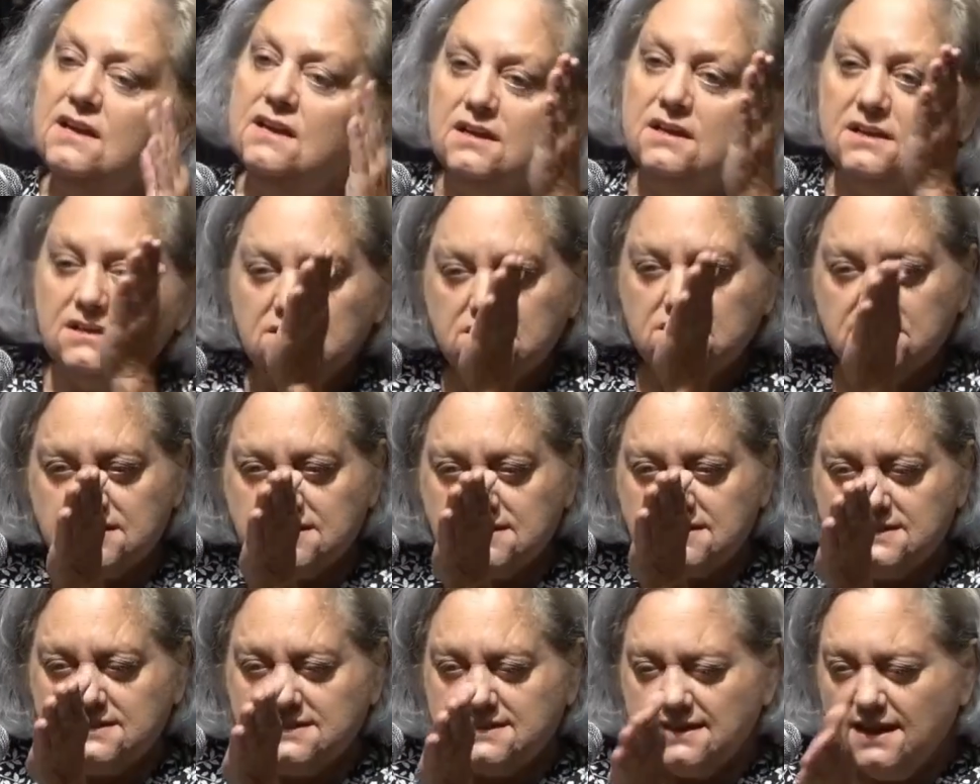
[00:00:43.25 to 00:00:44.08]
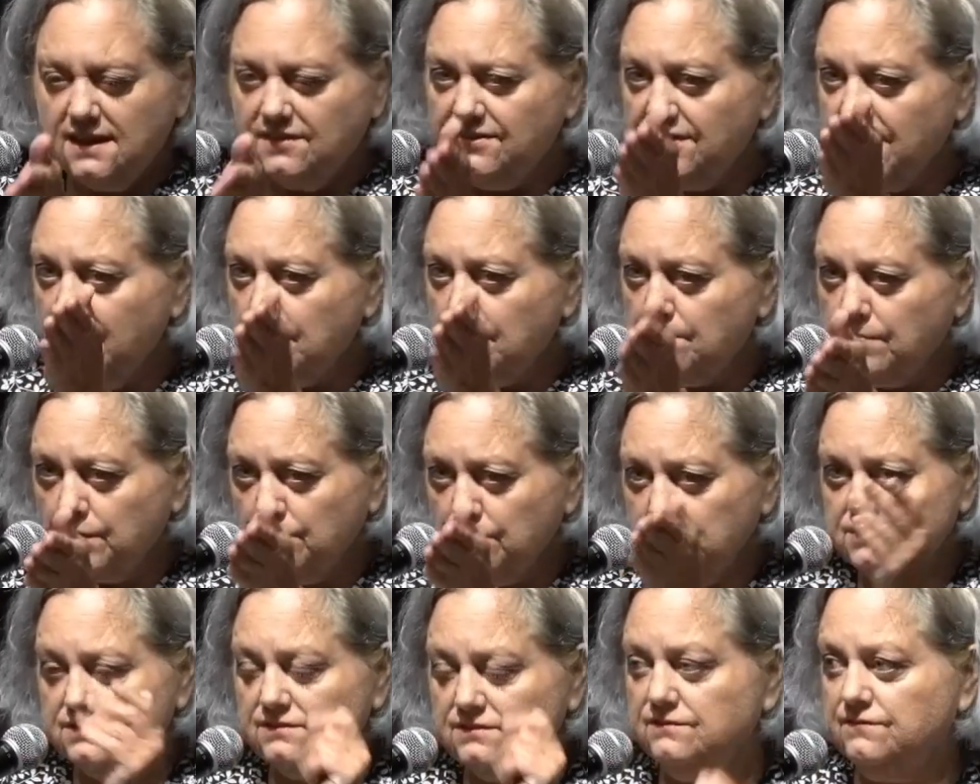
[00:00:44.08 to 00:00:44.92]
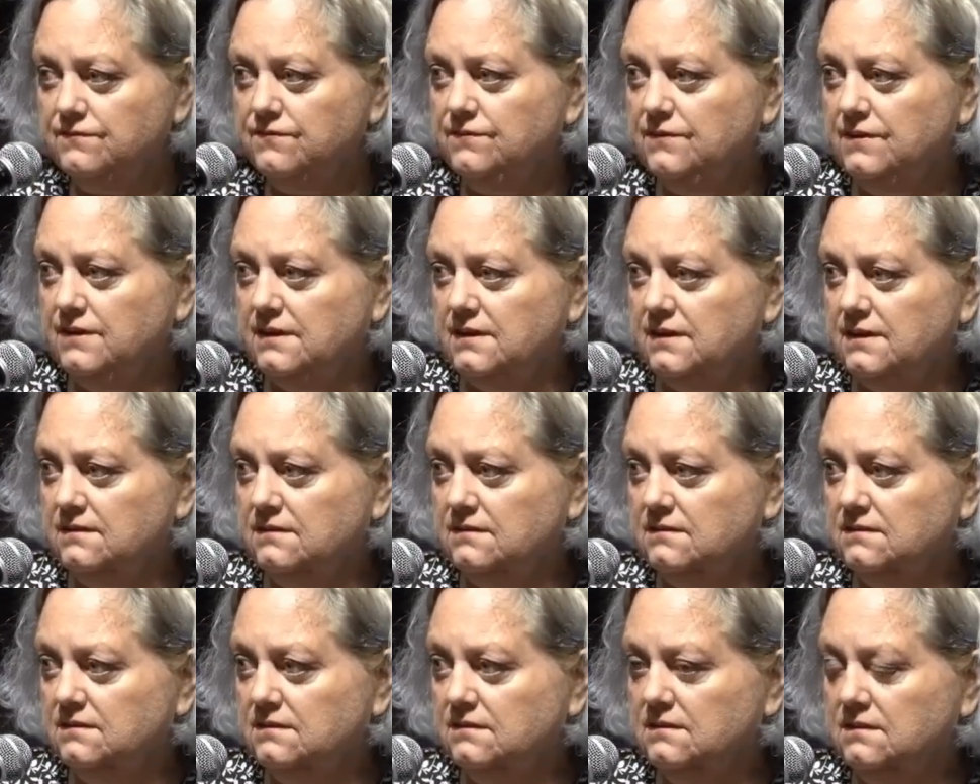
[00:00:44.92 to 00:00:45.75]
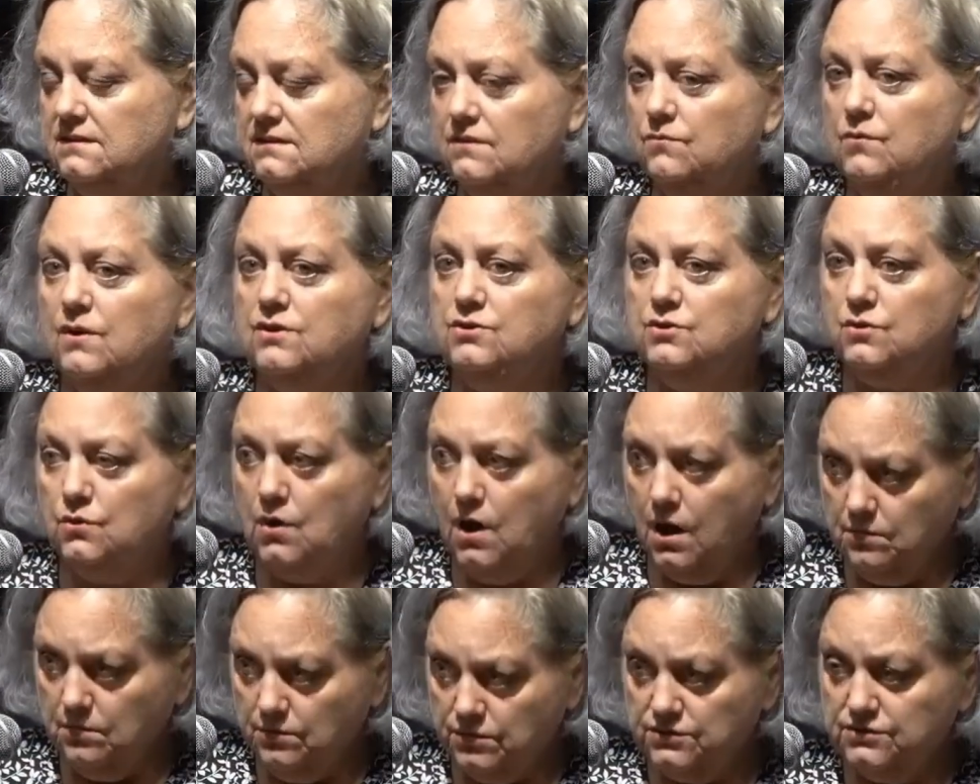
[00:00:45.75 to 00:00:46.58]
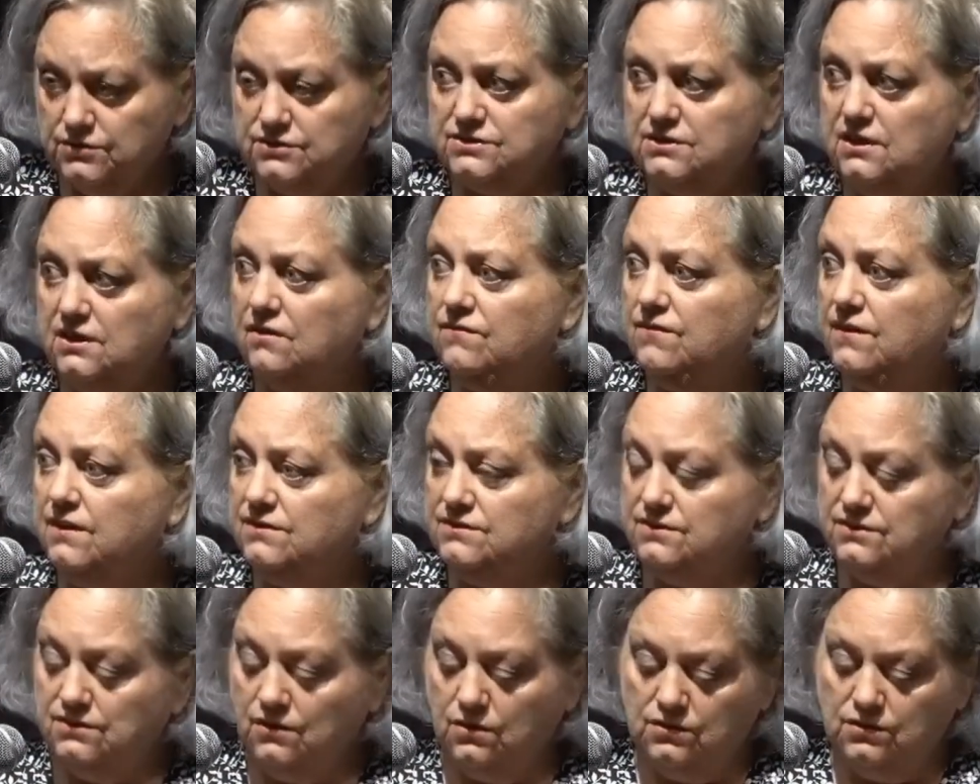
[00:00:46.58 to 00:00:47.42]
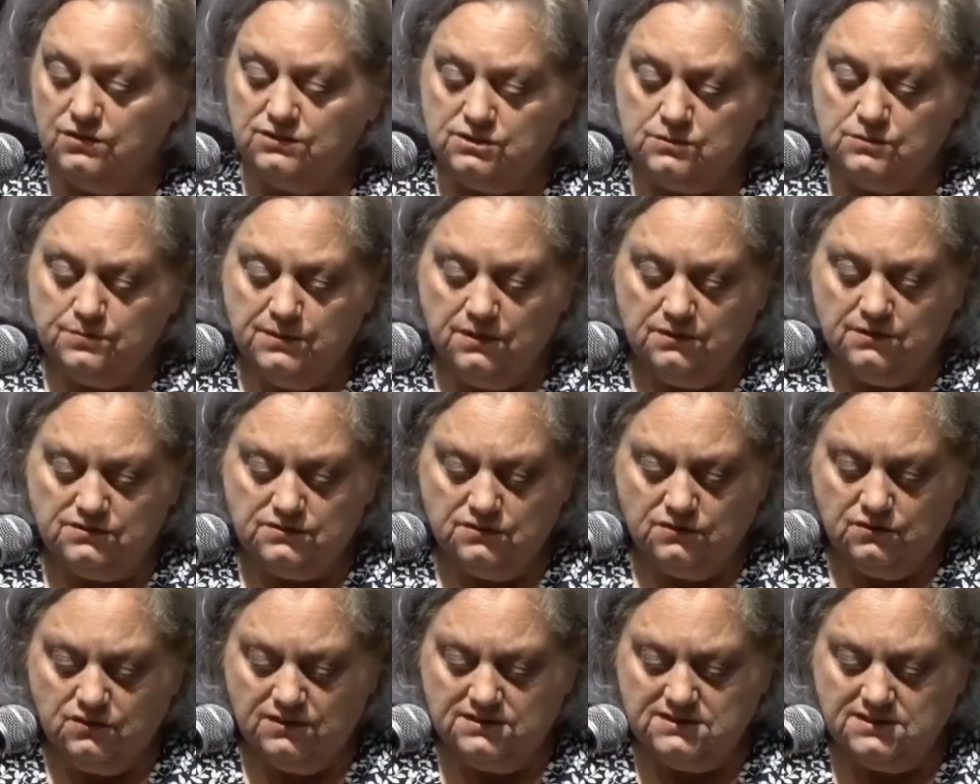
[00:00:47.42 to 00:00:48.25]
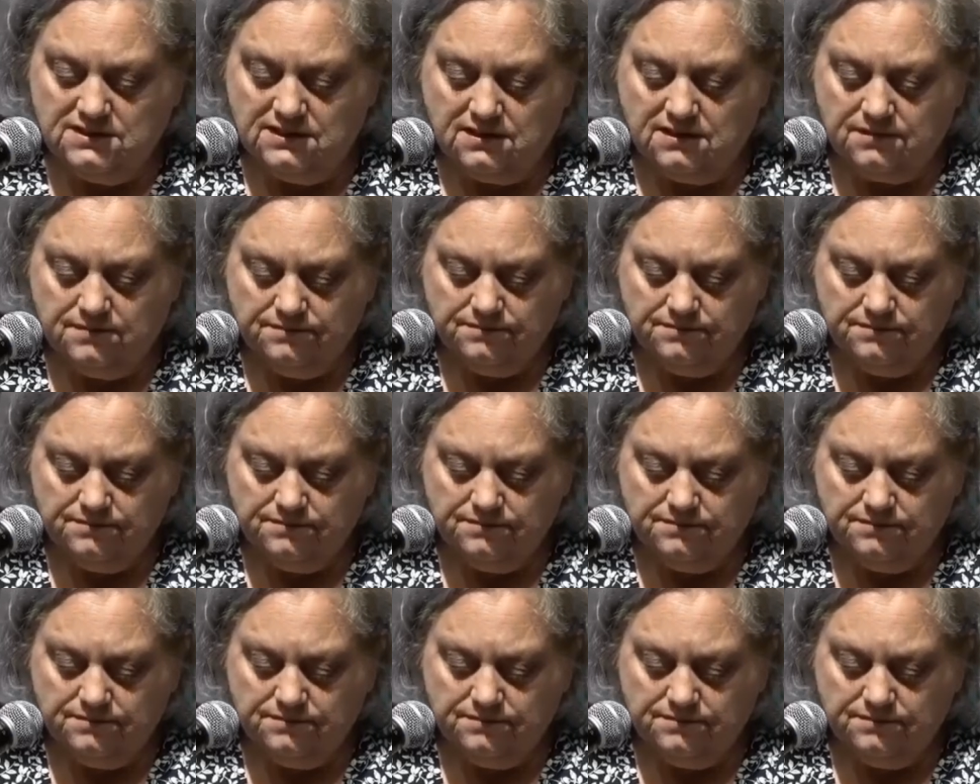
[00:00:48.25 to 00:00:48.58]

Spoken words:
to set that person free when you humble yourself under the Holy Spirit's anointing.